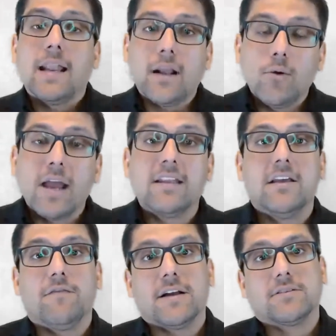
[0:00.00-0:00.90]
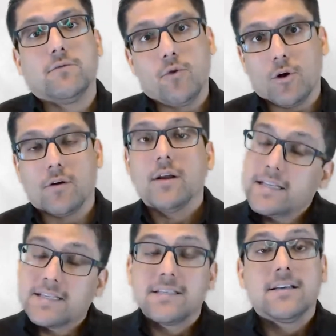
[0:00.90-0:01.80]
and I look at the effects of water.
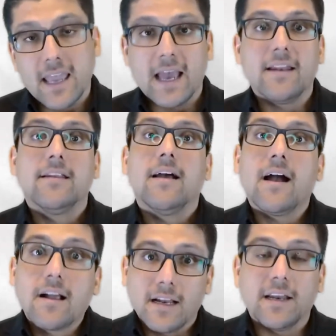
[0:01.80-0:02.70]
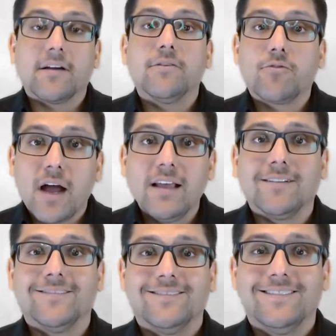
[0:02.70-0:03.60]
It's again a clinical
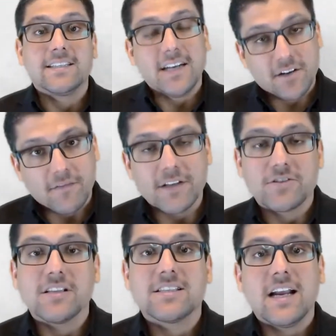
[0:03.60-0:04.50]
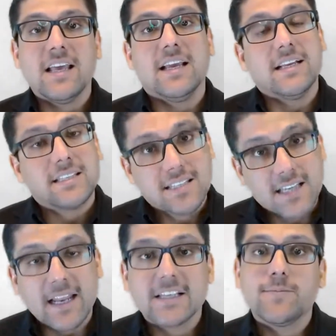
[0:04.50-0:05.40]
trial. It's an interventional study. It's
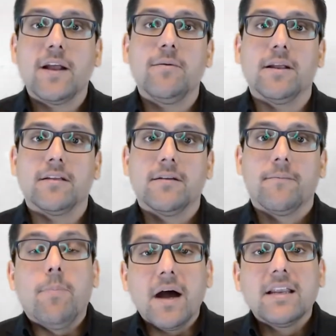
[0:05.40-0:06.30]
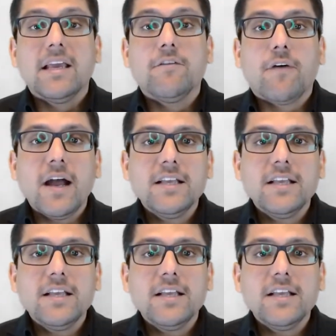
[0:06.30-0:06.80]
an experiment. But if